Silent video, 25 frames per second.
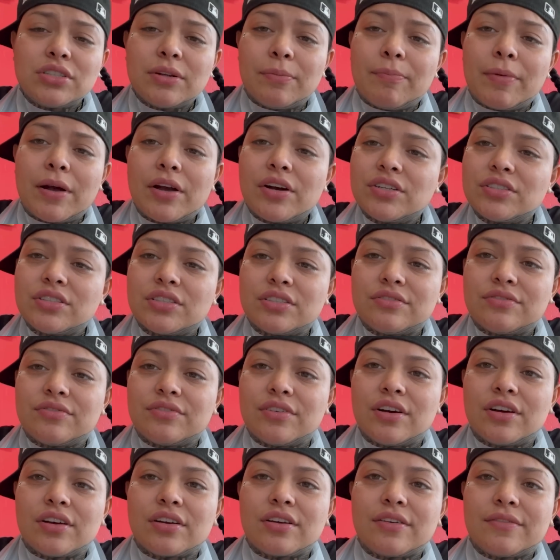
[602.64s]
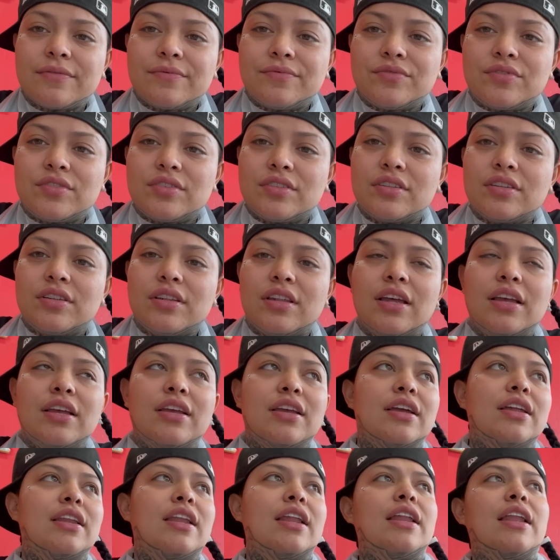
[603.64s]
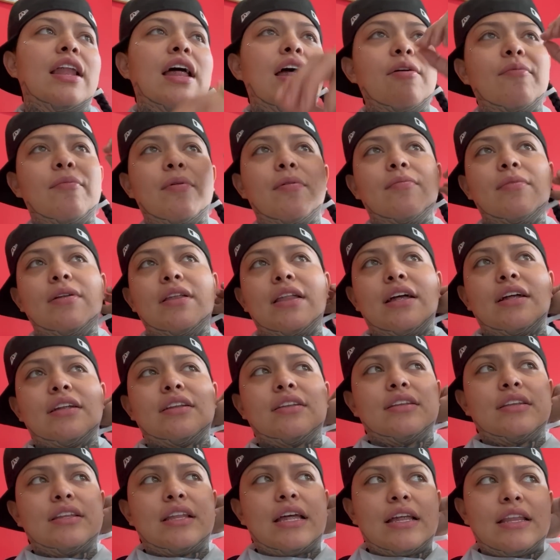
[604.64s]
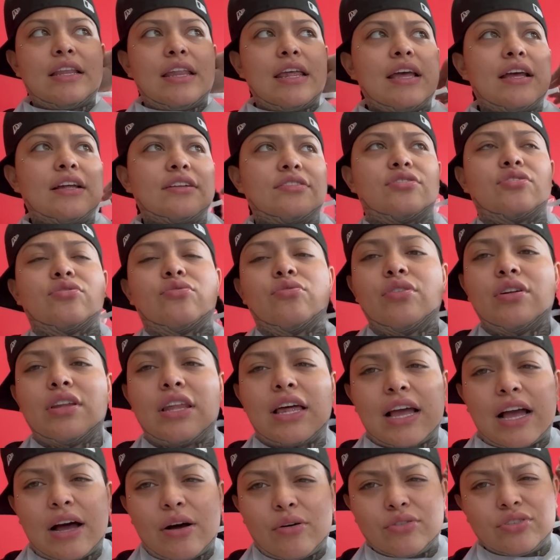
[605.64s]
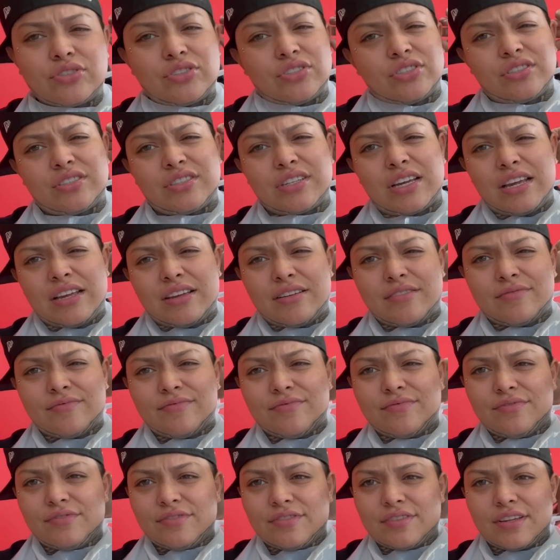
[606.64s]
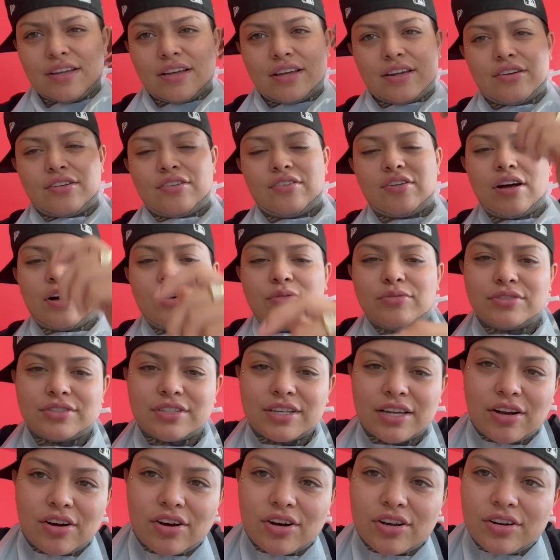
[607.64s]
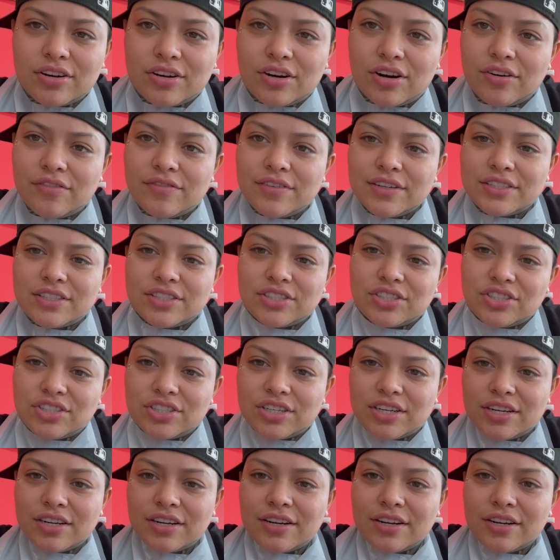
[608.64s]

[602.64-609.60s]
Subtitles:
embarrassed as fuck. Like, and then I remember that day at school, like, I was just like, I don't know, I was like all nervous and shit.